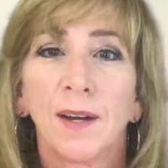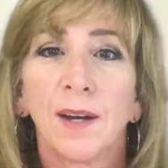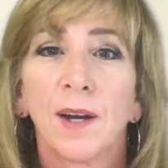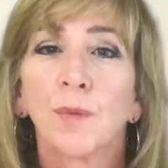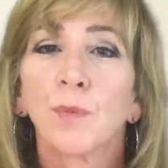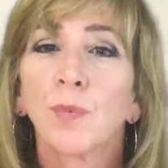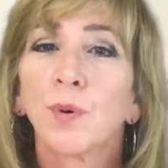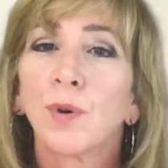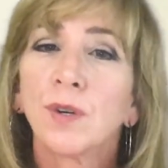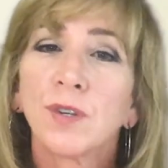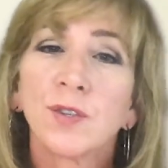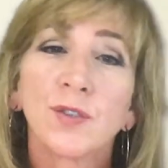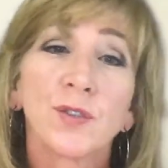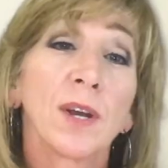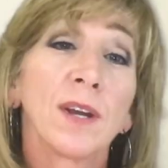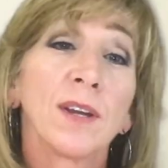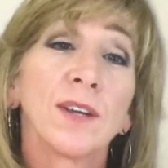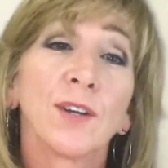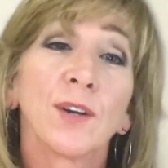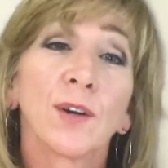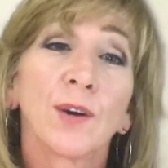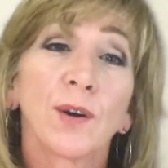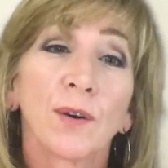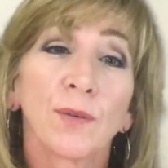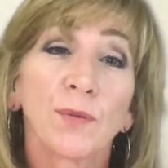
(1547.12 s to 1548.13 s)
Appreciate
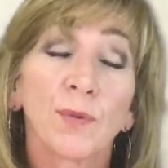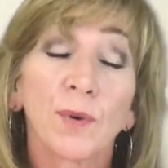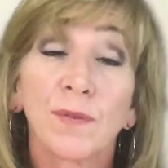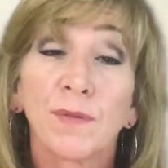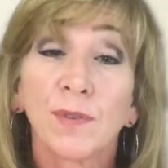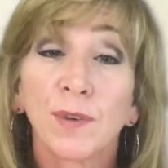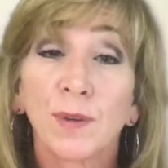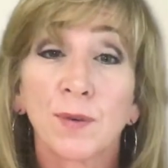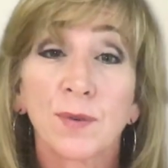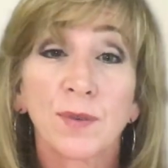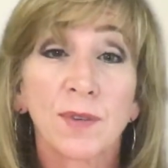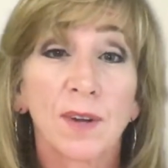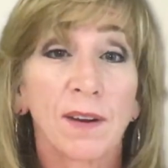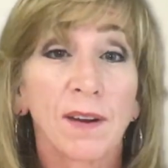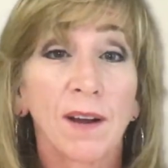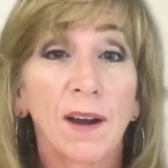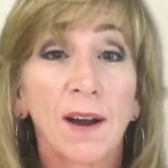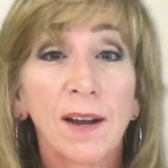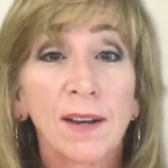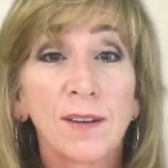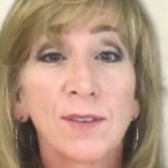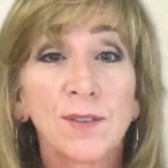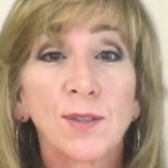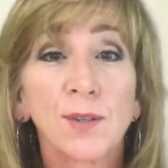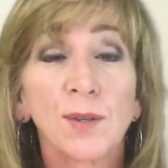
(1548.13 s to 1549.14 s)
your reviews on
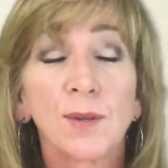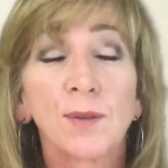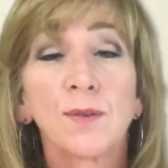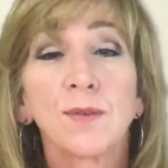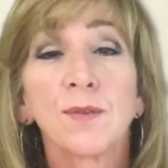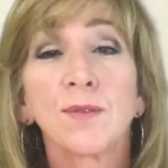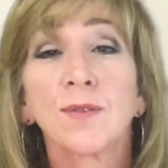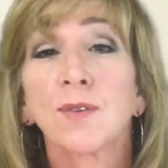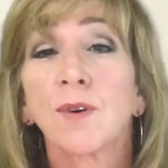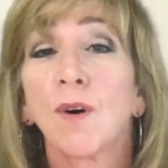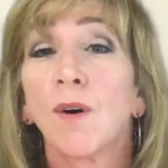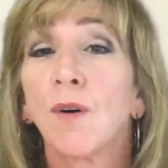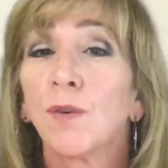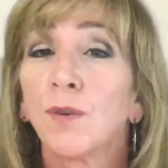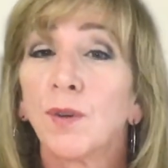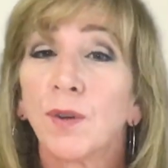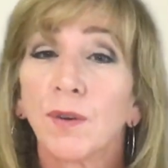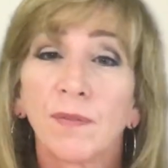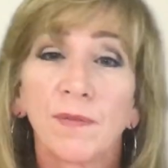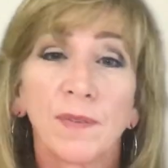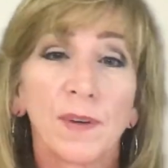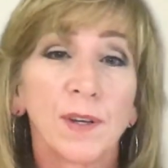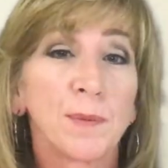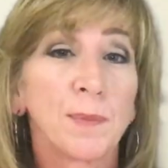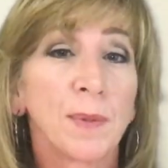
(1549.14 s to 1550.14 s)
iTunes. All your
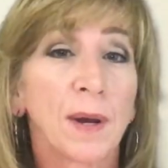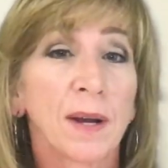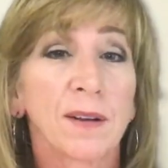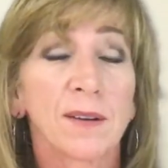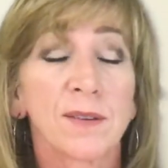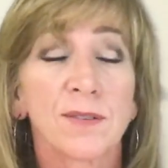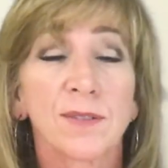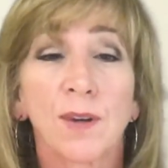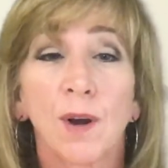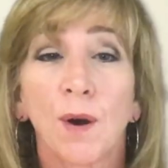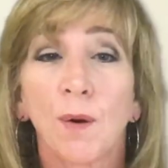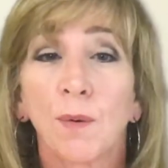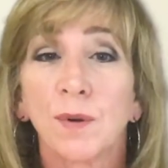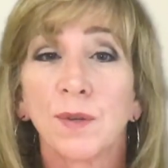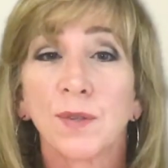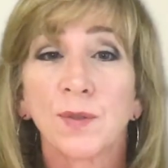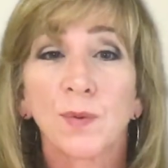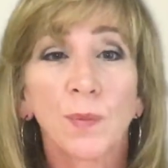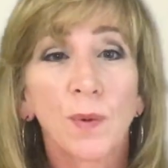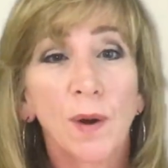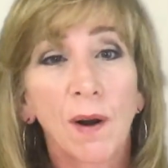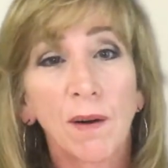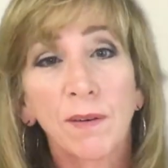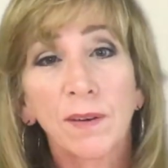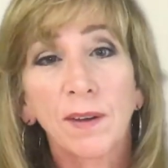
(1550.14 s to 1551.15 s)
feedback is always
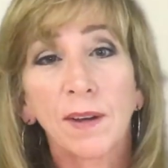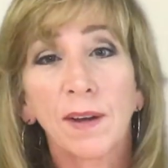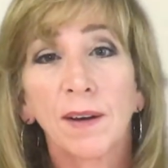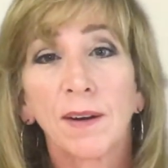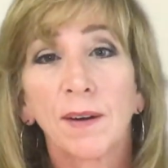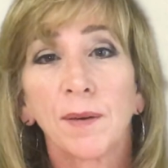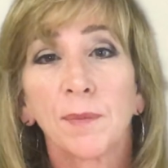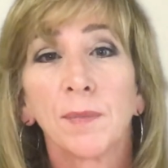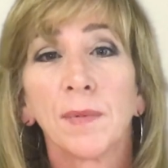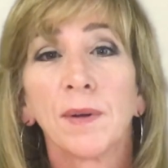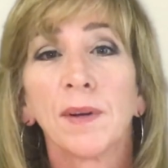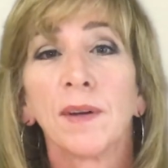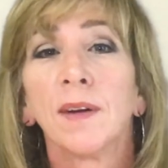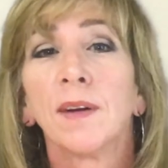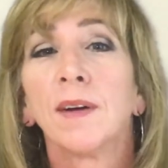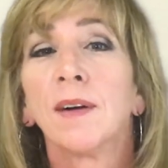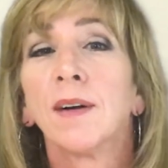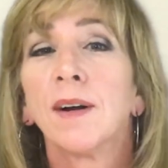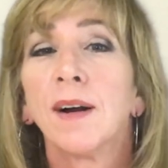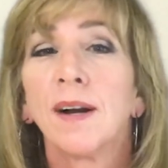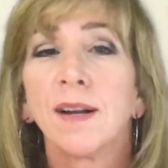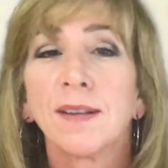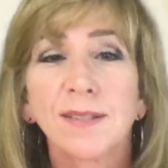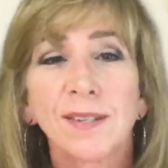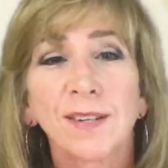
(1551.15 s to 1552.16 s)
welcome.
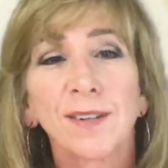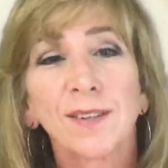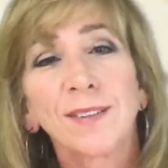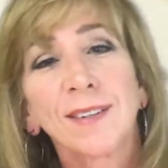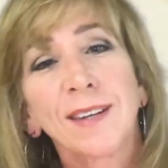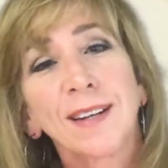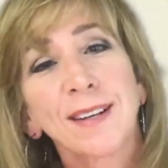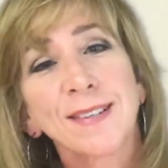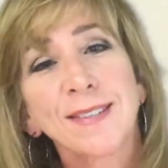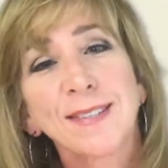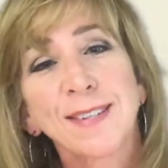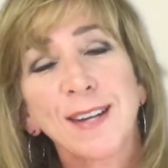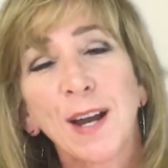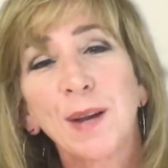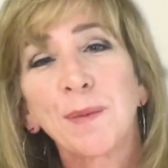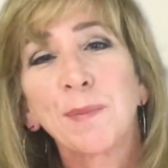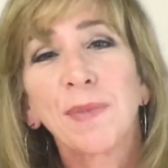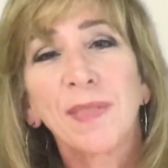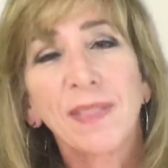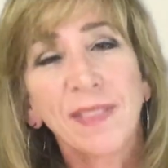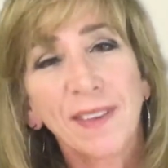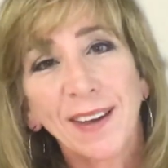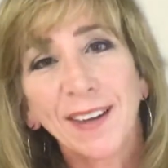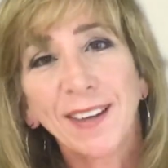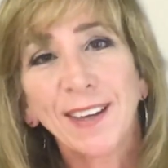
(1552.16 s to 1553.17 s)
Until next time,
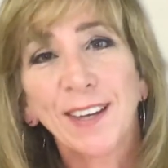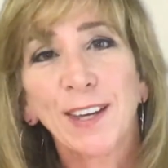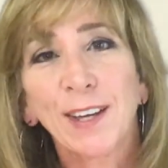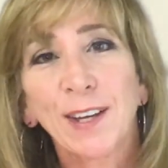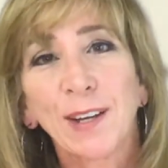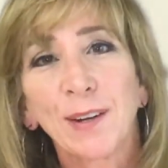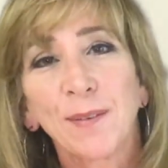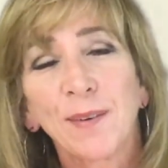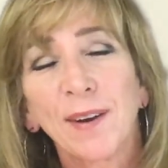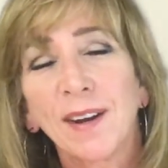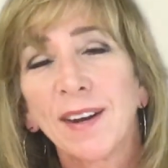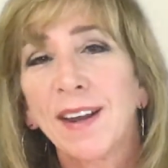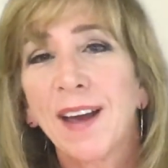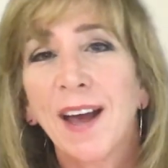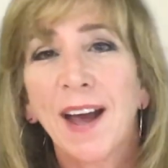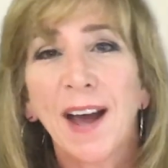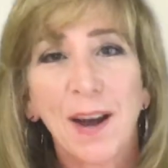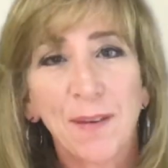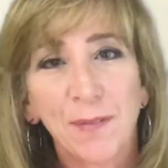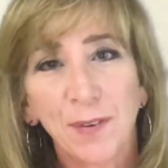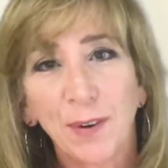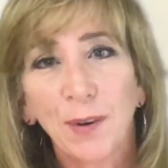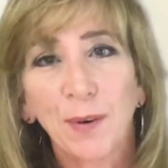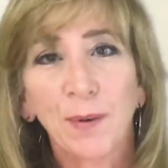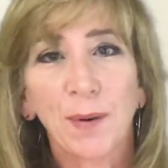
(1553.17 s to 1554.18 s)
thank you and
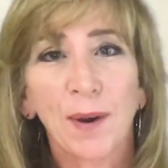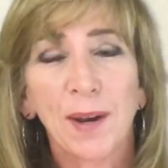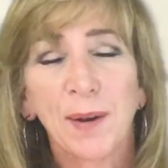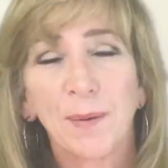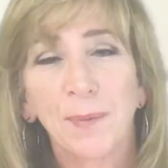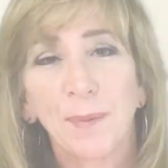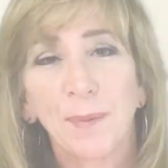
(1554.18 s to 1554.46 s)
have a great